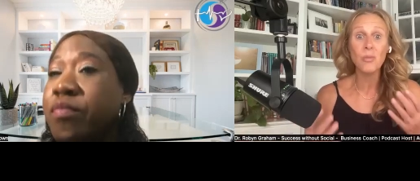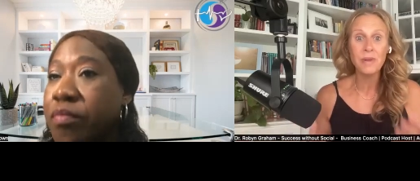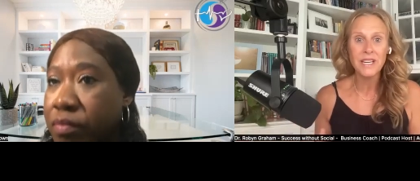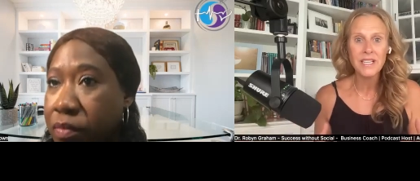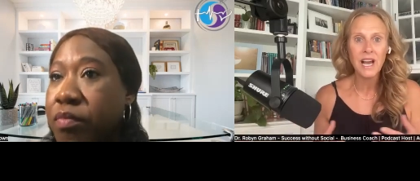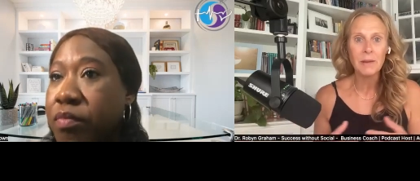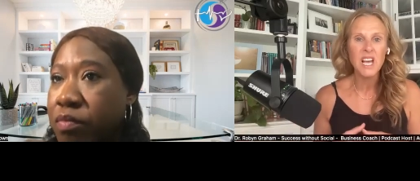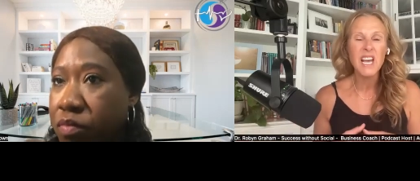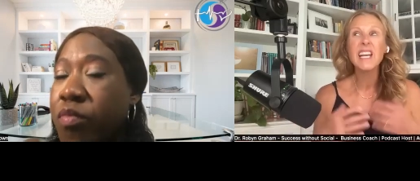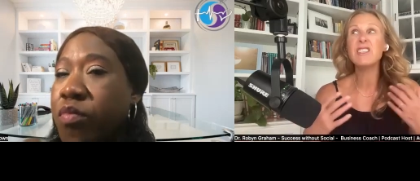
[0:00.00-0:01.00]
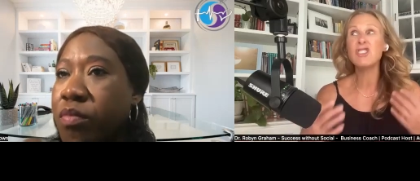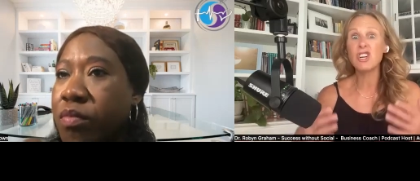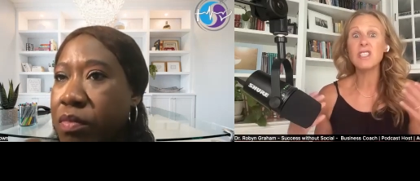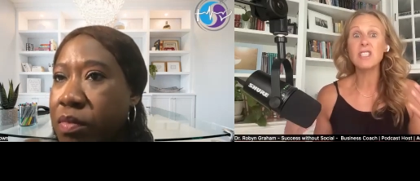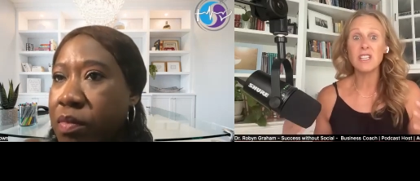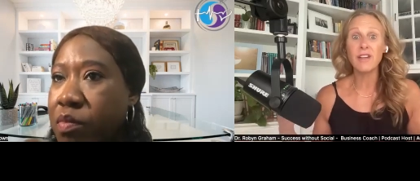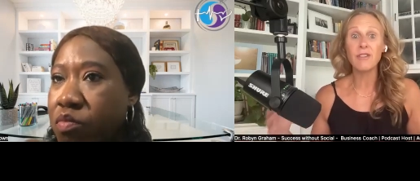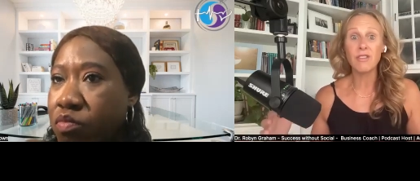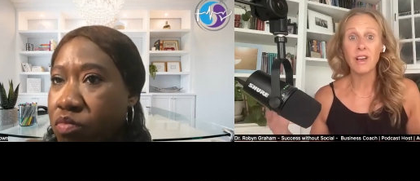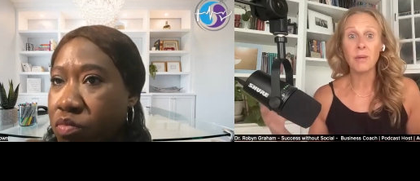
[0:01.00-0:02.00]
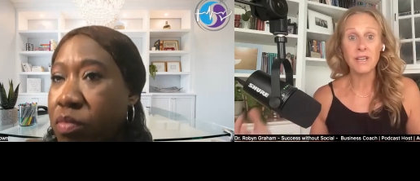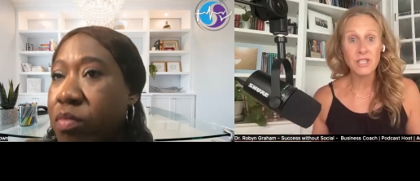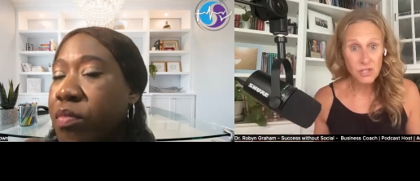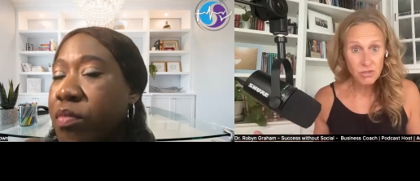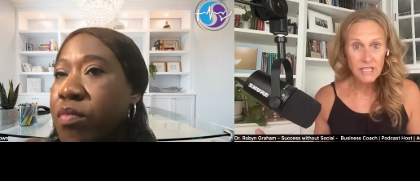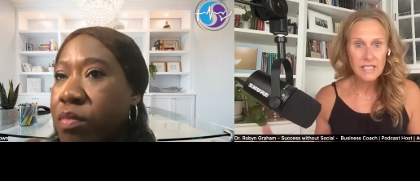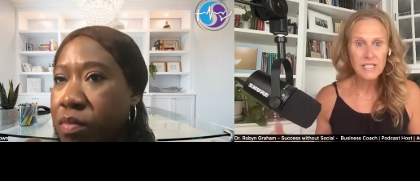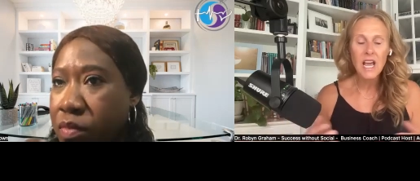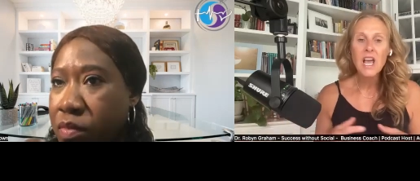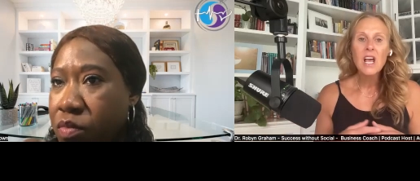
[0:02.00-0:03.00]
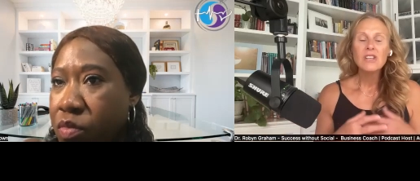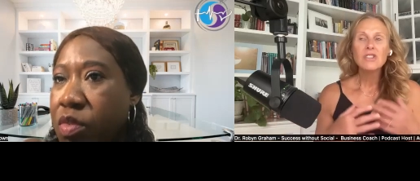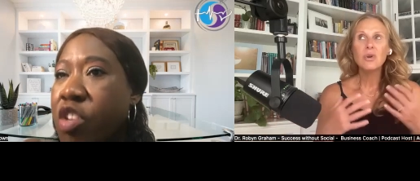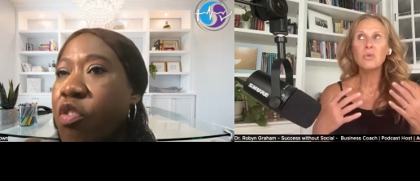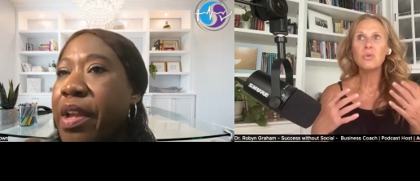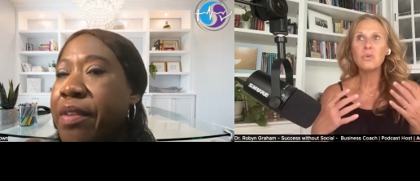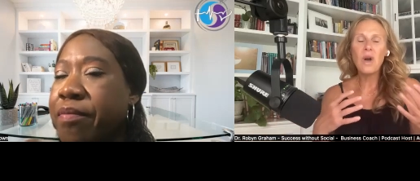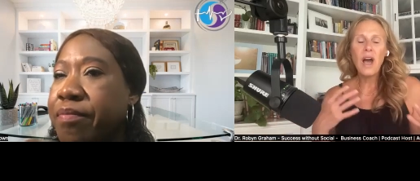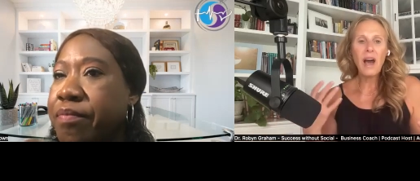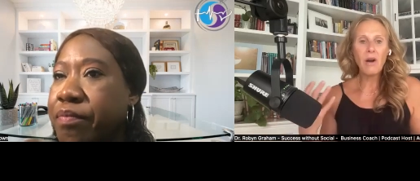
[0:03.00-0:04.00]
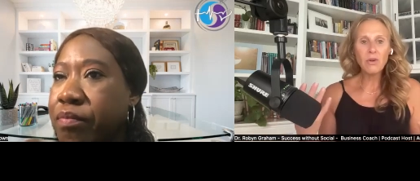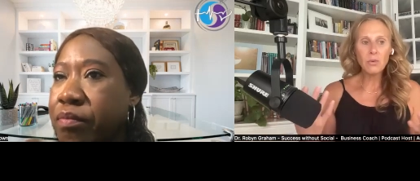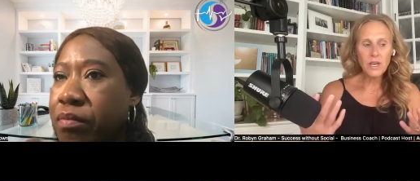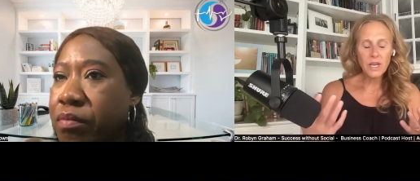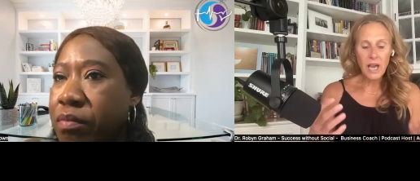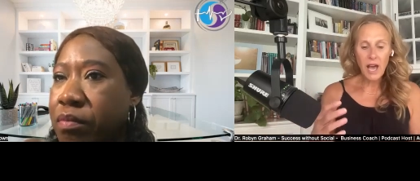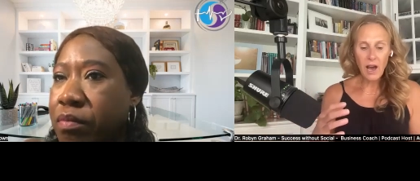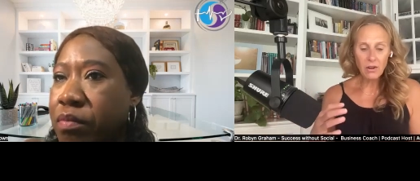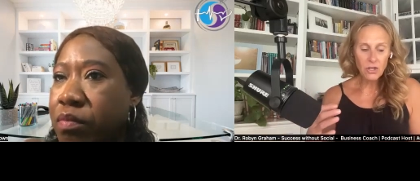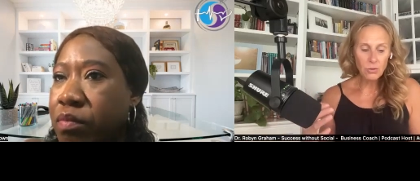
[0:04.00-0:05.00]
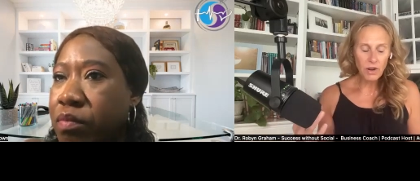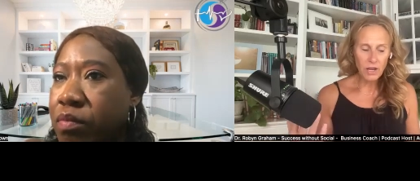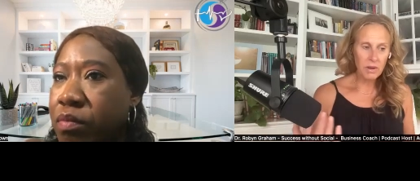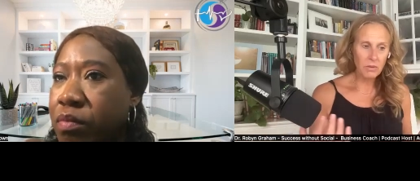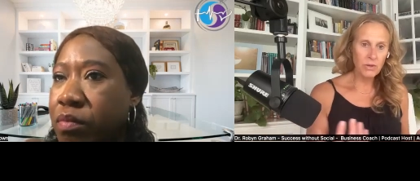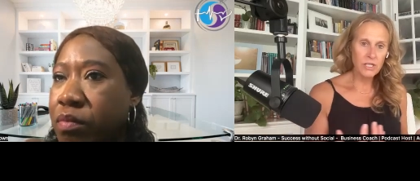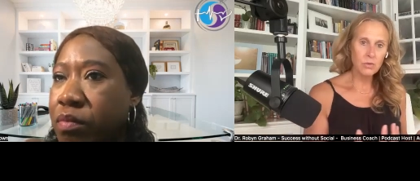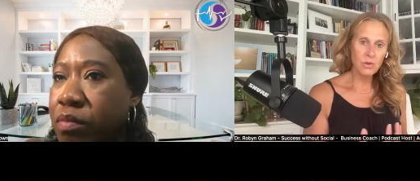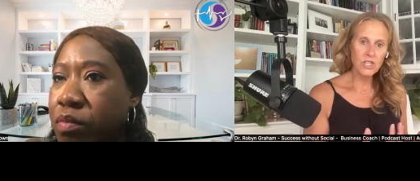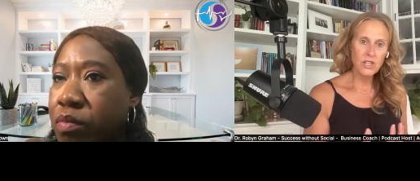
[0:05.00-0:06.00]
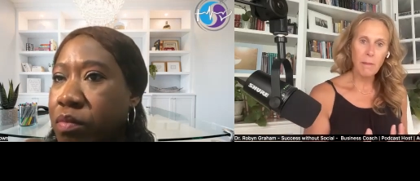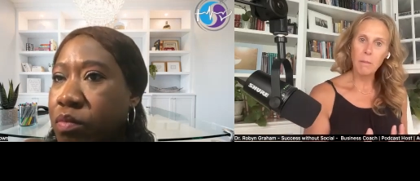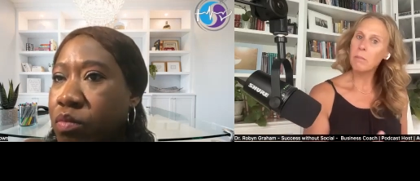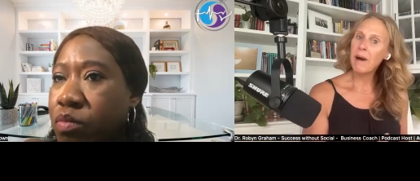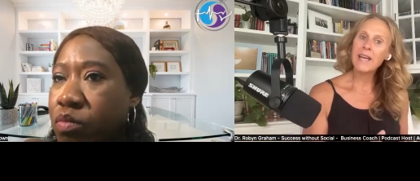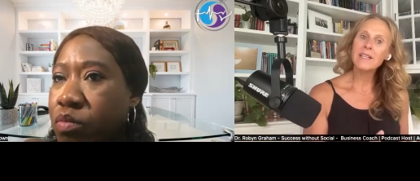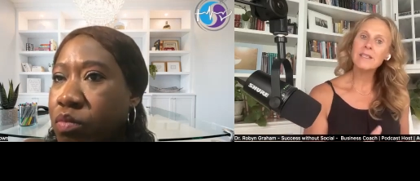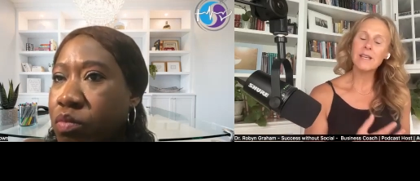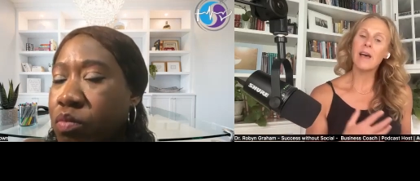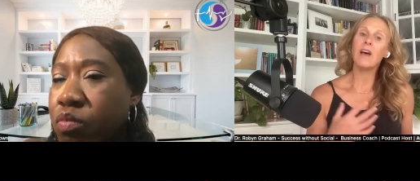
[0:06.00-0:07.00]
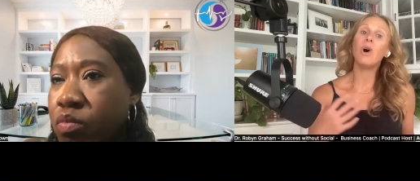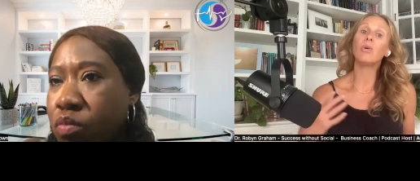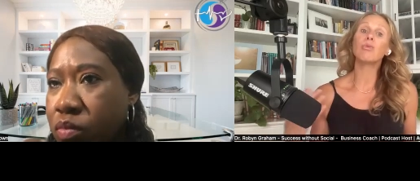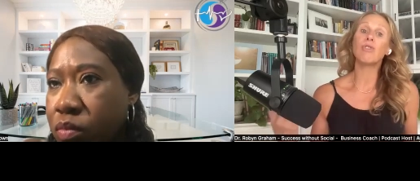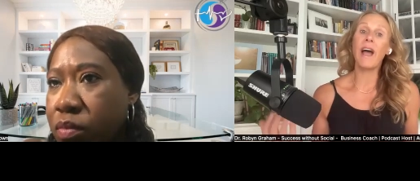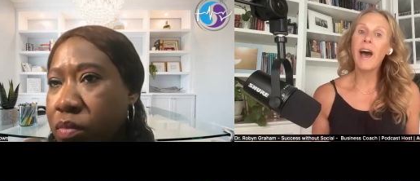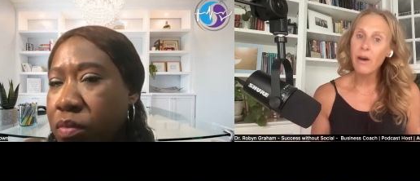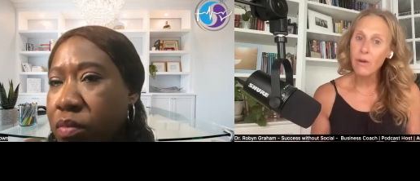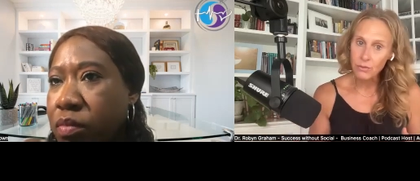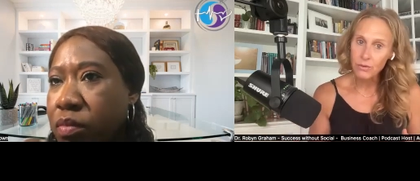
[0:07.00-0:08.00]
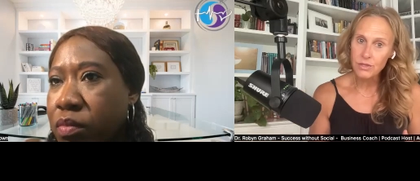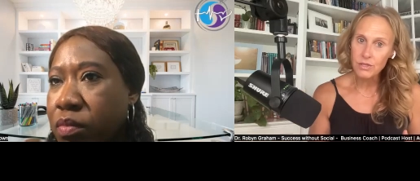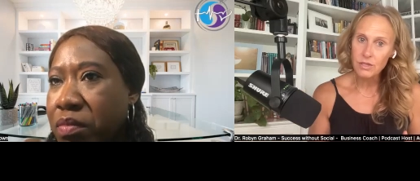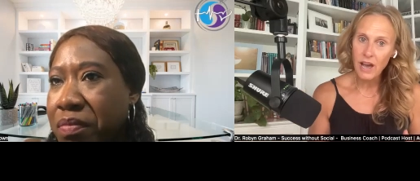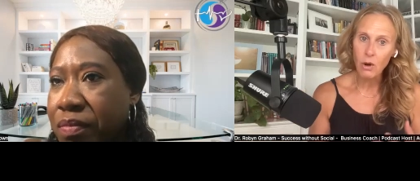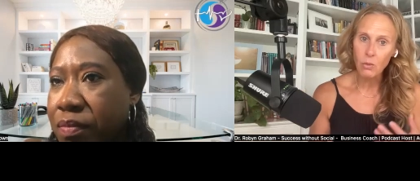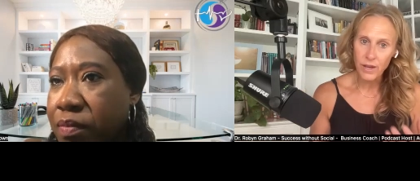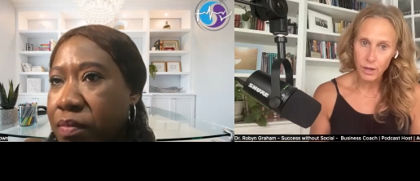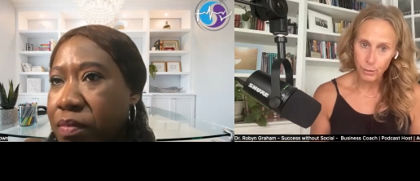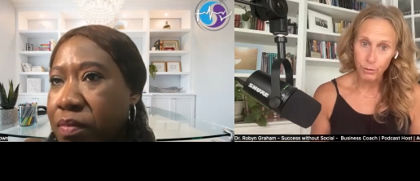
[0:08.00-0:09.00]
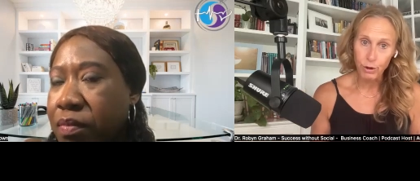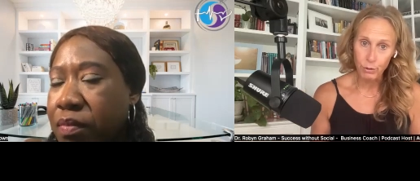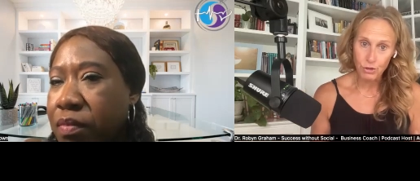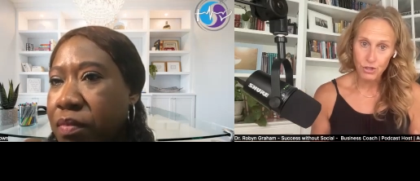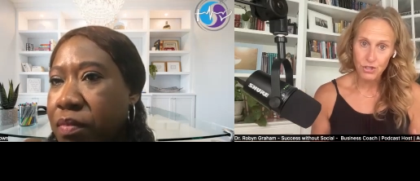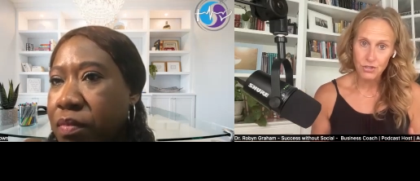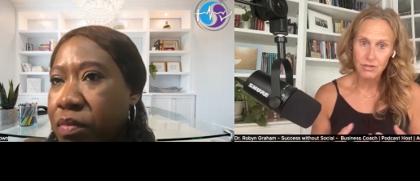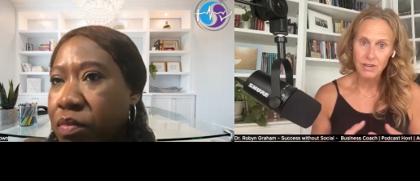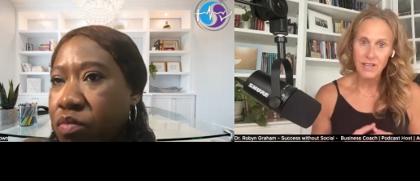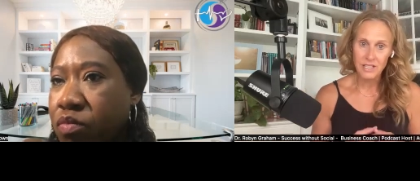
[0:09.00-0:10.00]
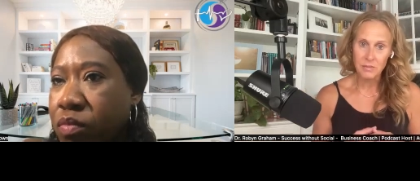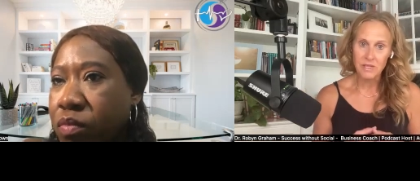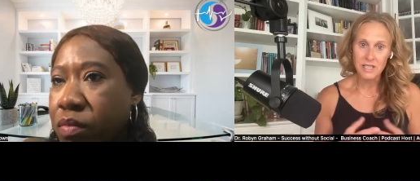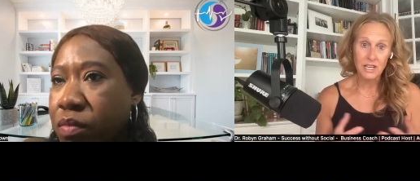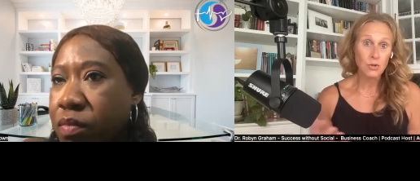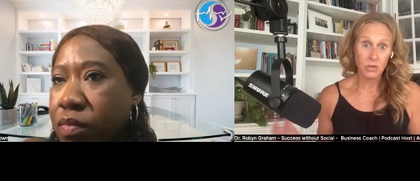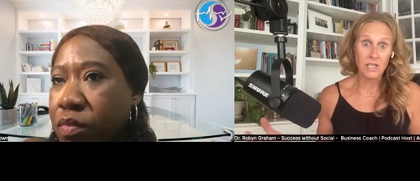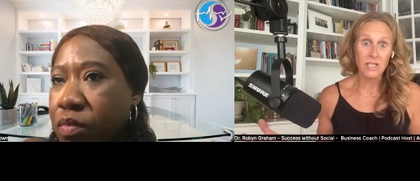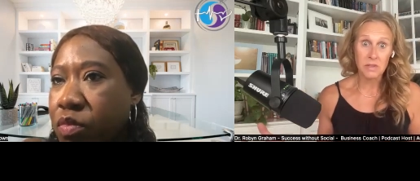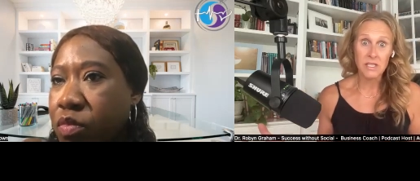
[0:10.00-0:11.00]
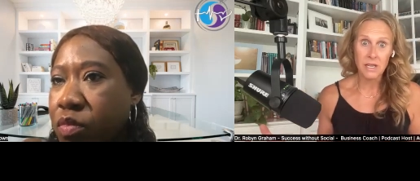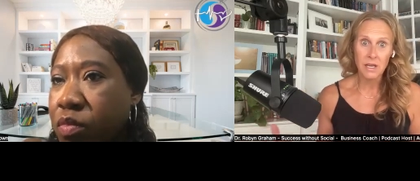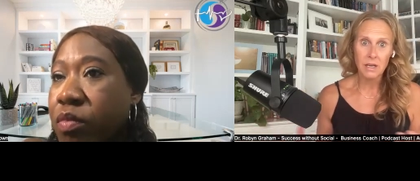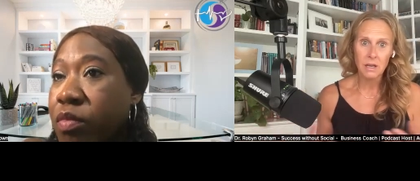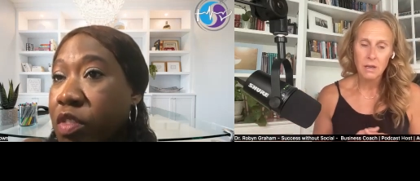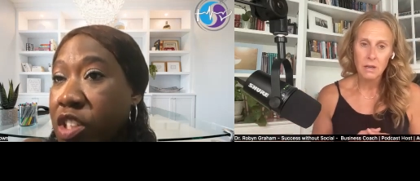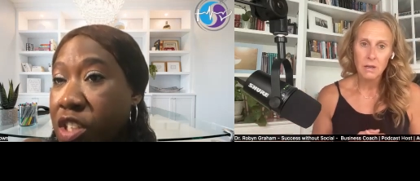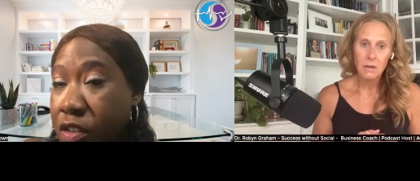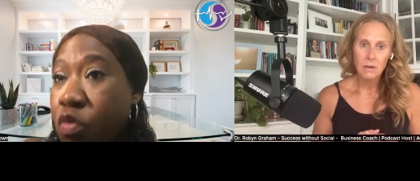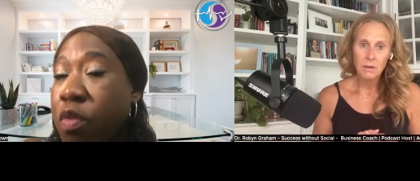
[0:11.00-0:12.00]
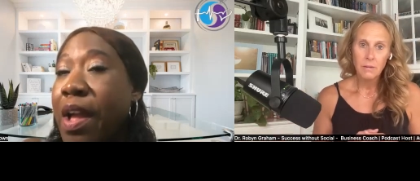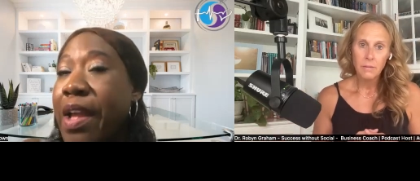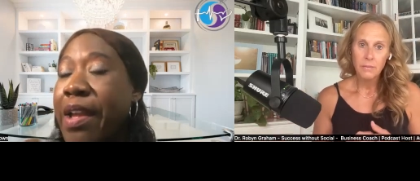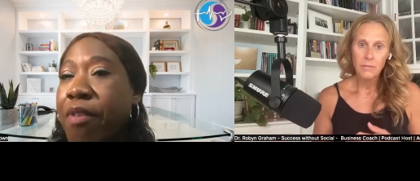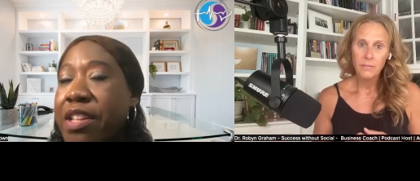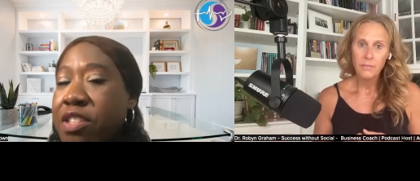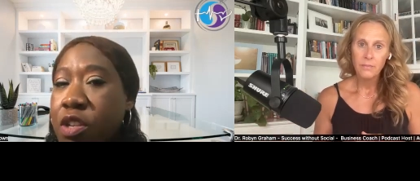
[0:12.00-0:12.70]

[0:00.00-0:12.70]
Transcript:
Speaker 1: many times, it's just another thing on my to-do list. So right. how do you recommend we switch that mindset around how we approach sexual intimacy?
Speaker 2: Right. So